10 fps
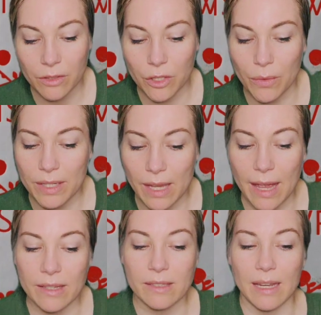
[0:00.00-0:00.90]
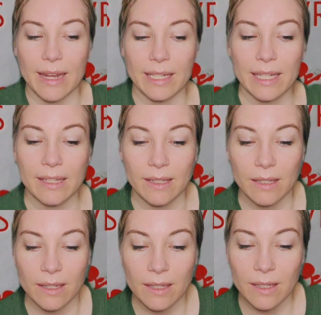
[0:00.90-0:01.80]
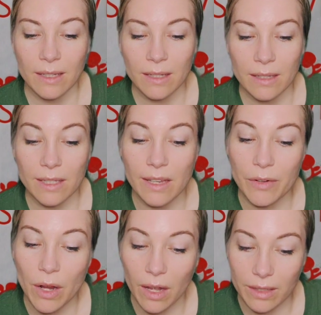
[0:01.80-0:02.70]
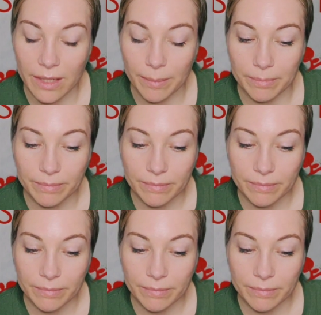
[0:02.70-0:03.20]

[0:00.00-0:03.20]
Jonas asked sadly. The giver hugged him.